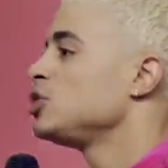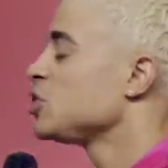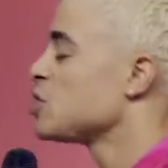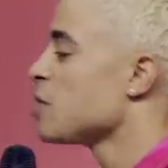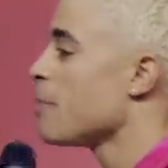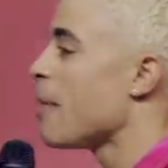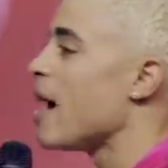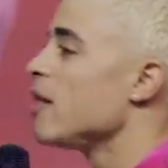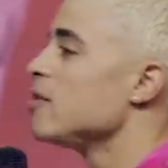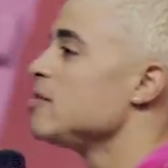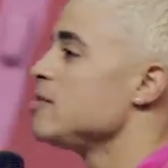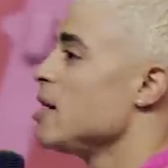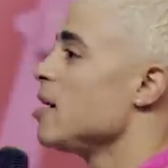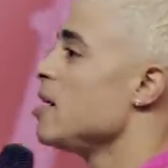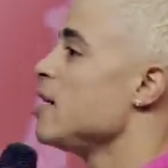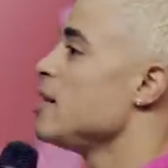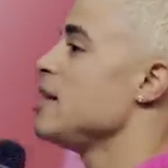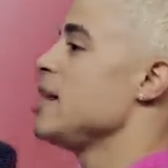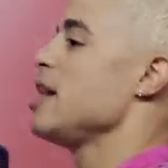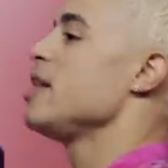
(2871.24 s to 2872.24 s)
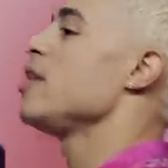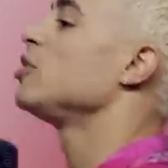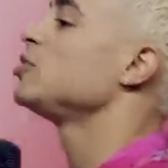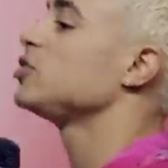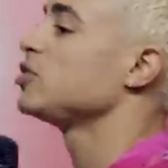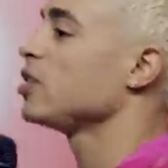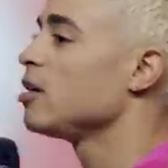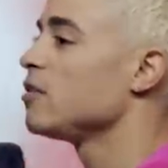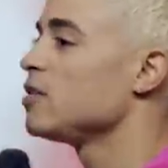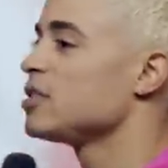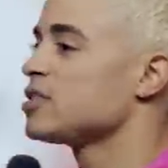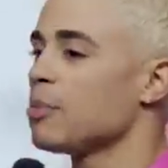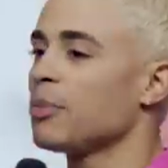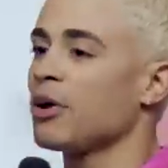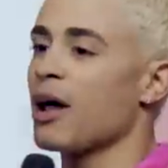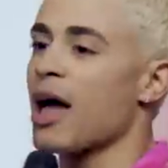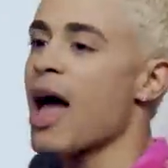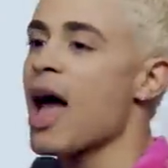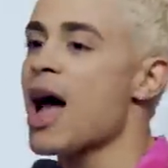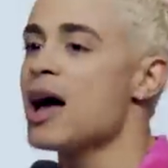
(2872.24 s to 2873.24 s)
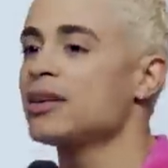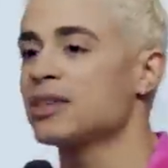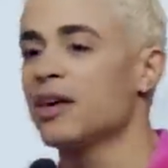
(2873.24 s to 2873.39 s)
We're just about done in our service. I'm going to